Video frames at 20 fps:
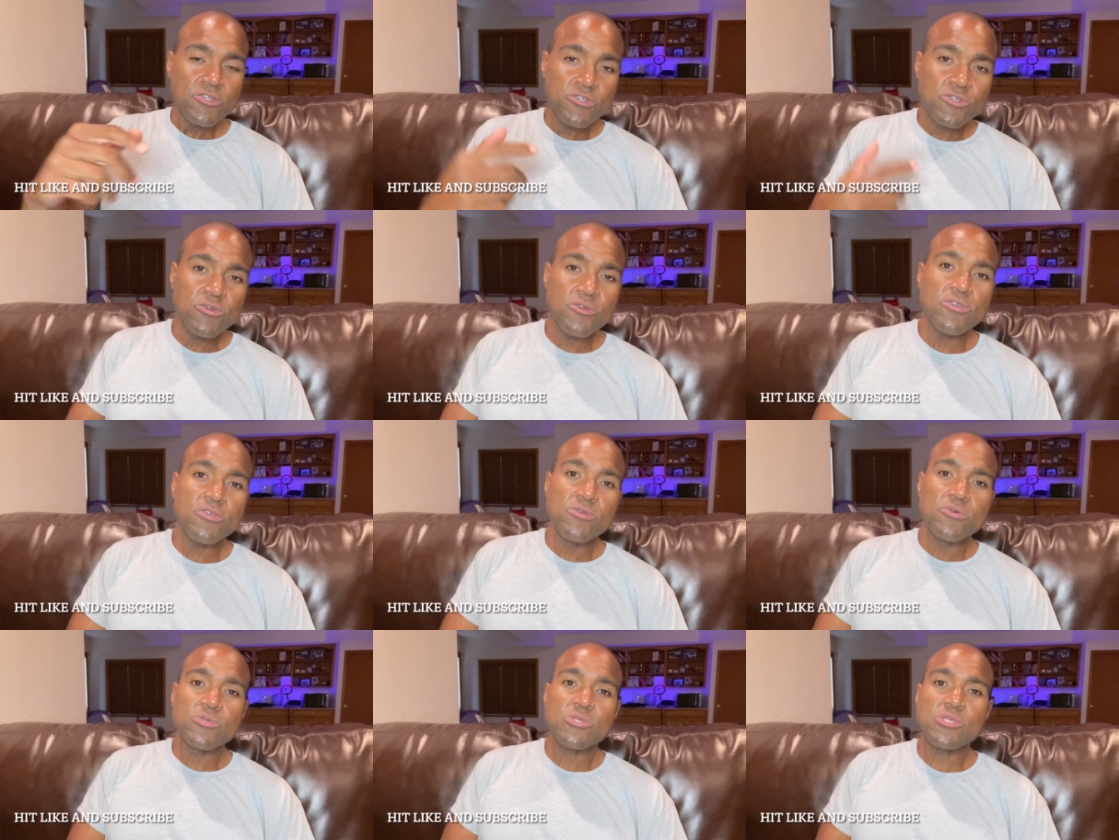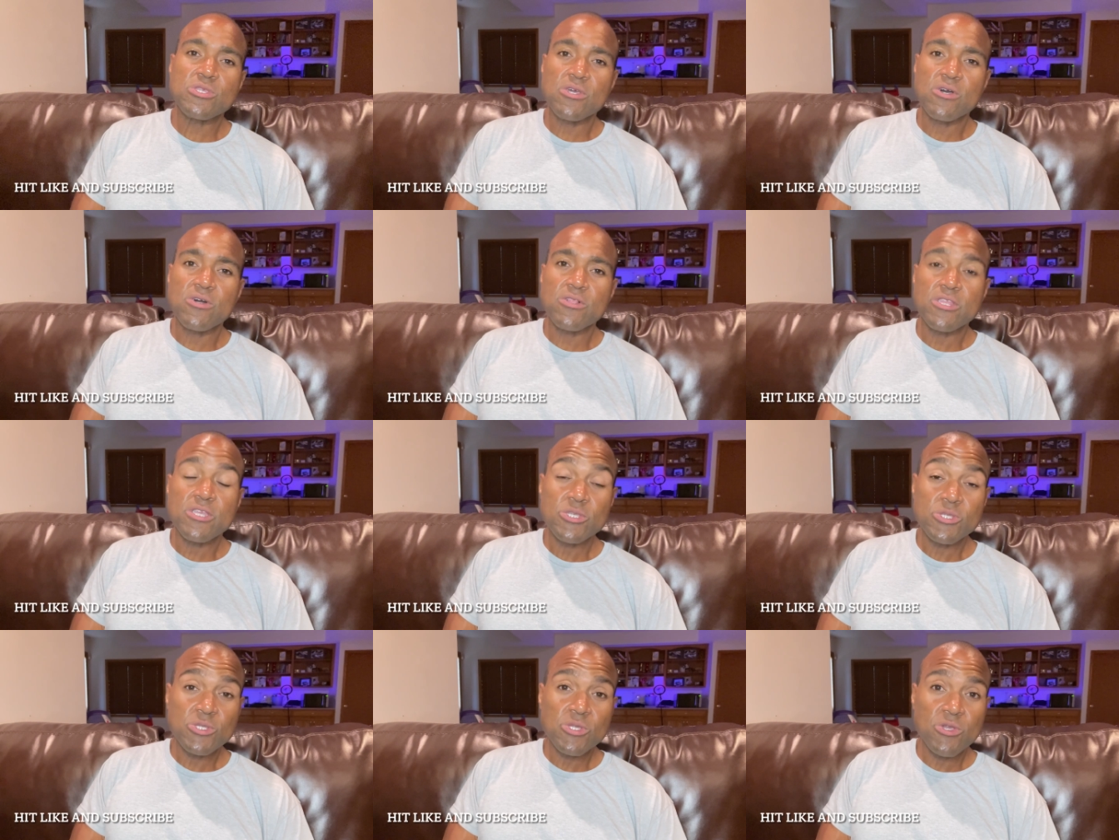do you still
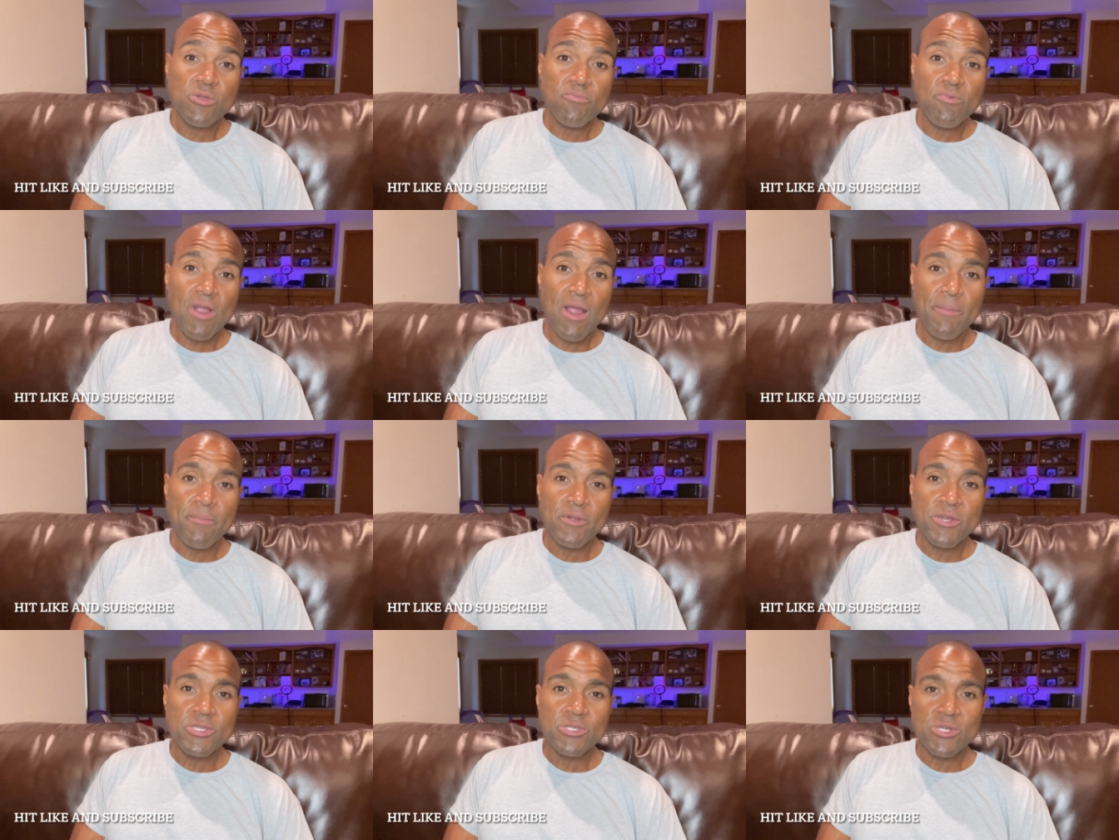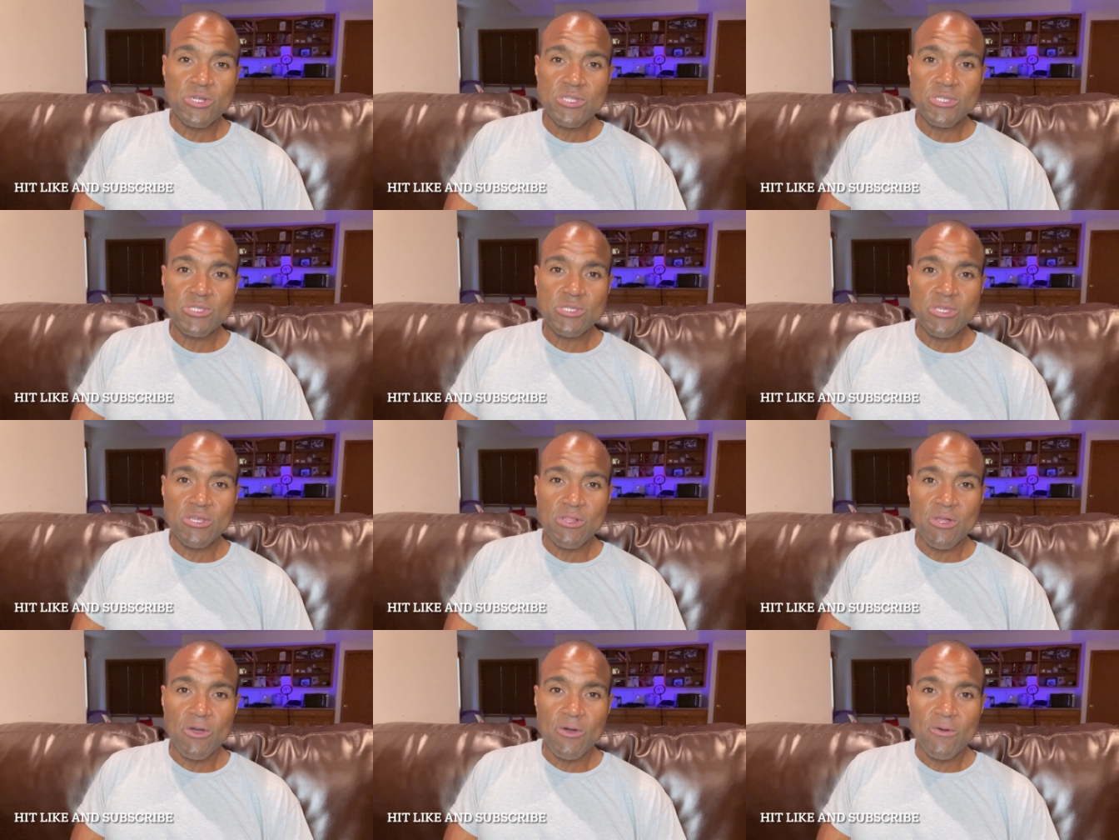list your properties on
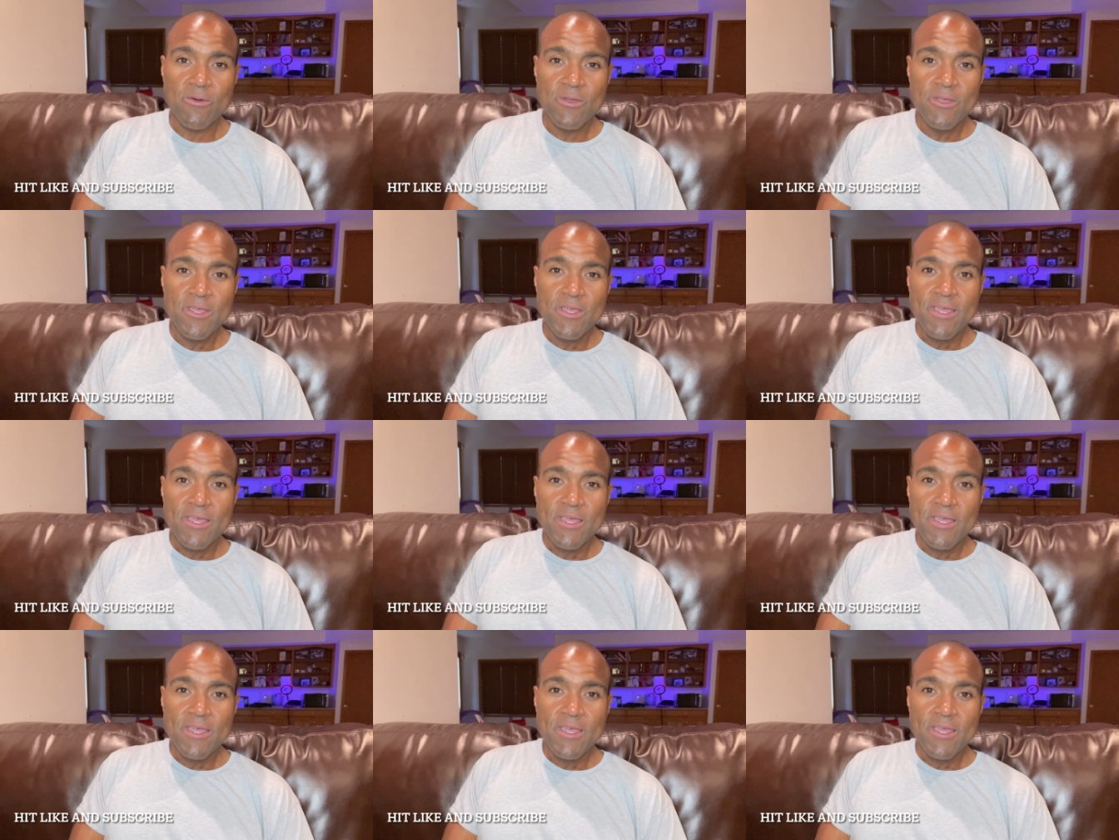Zillow?